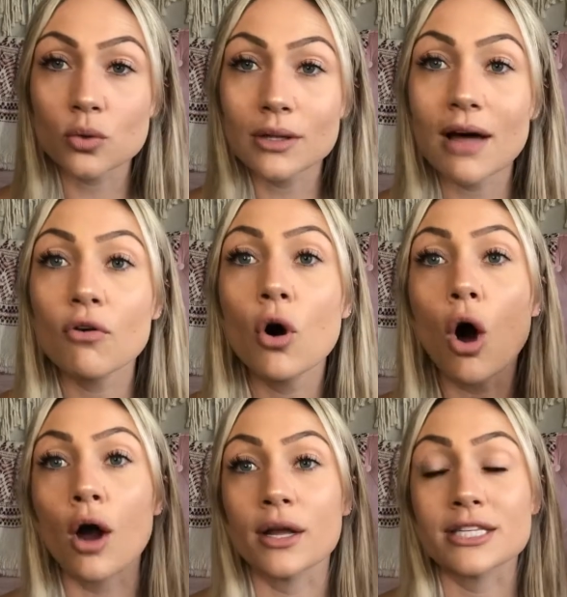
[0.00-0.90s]
level,
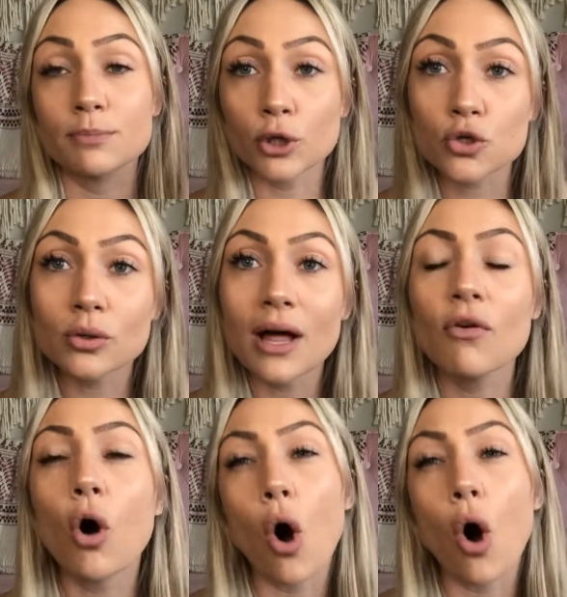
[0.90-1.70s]
on a spiritual level?